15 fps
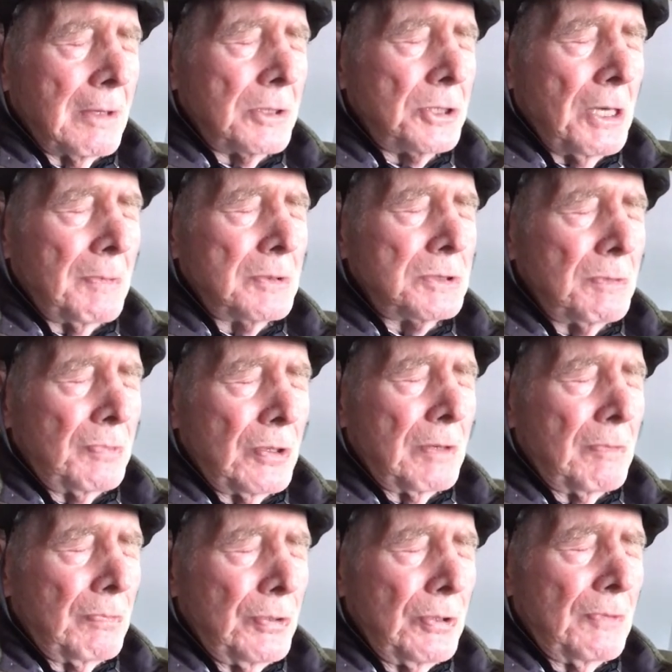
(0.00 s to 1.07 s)
The choppers have put
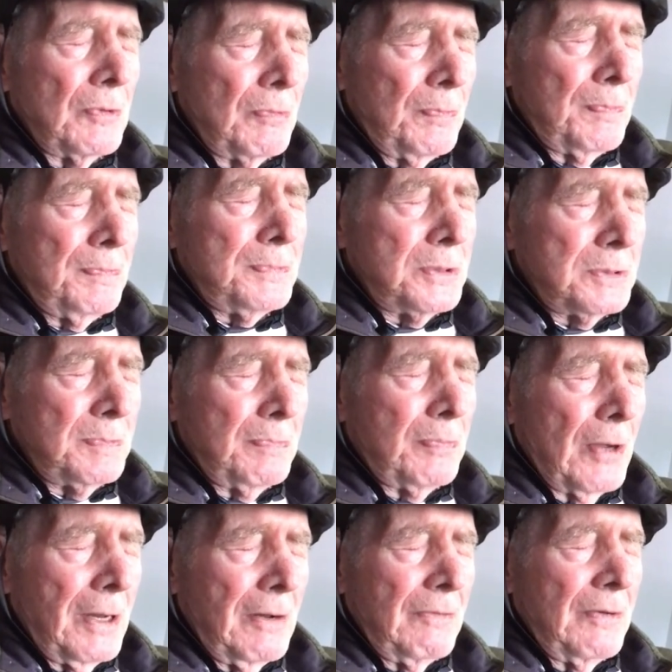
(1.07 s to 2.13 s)
a beautiful
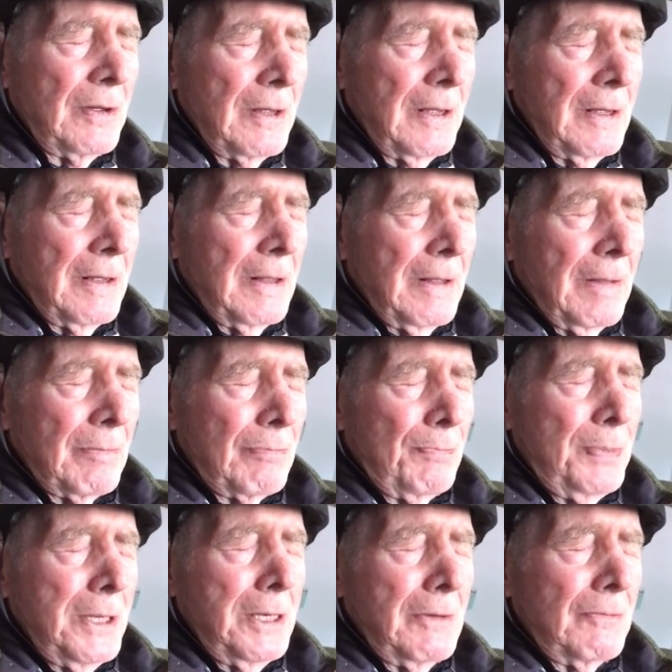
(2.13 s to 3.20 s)
spread of
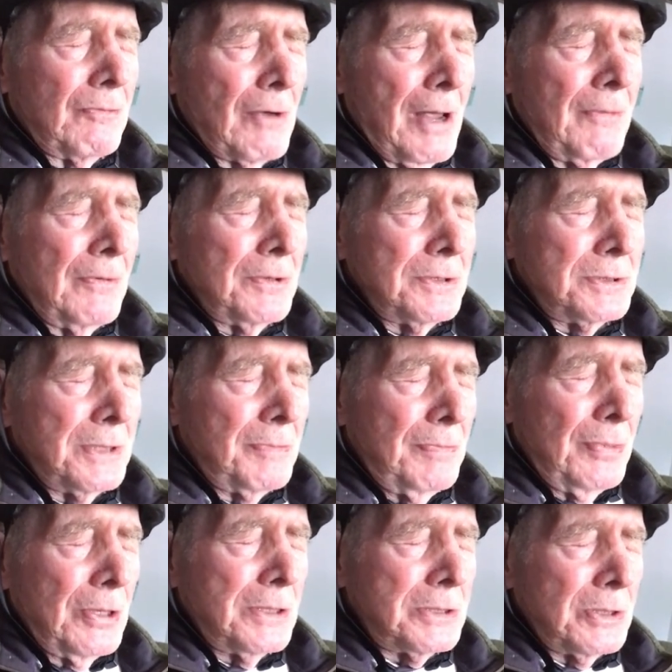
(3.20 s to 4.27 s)
bead of rifles,
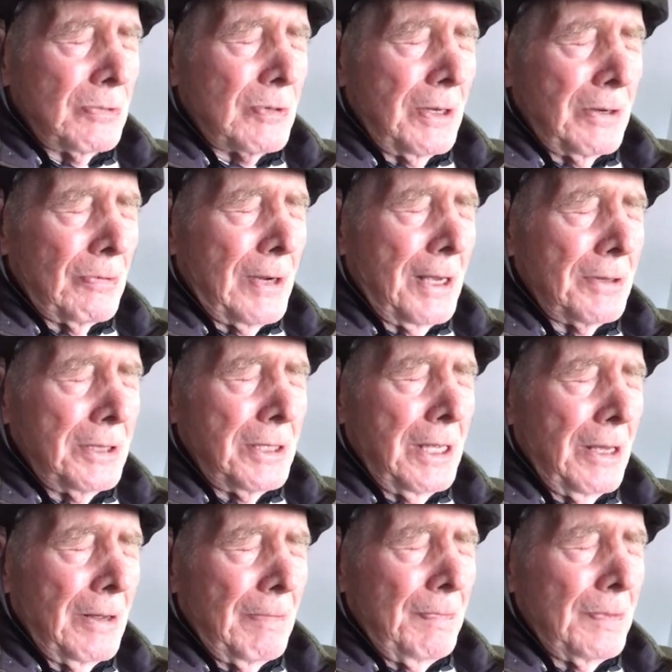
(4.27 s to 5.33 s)
bullets around
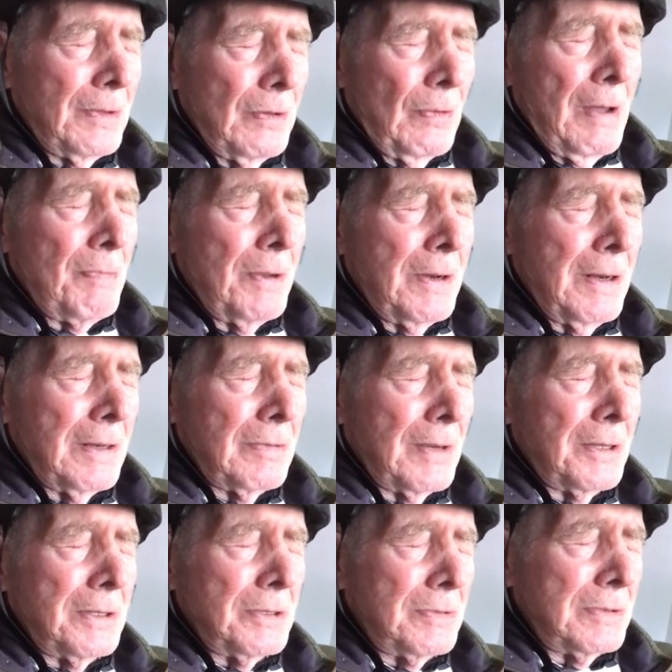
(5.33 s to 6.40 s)
the weapon,
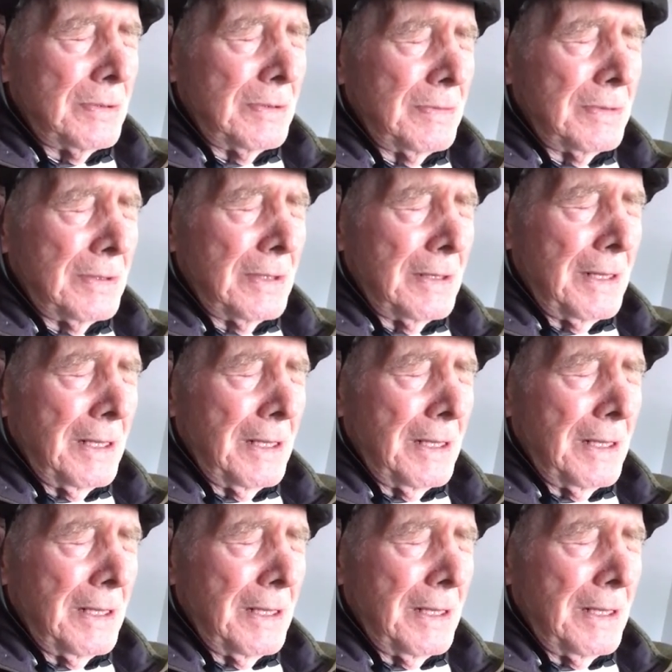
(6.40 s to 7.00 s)
around the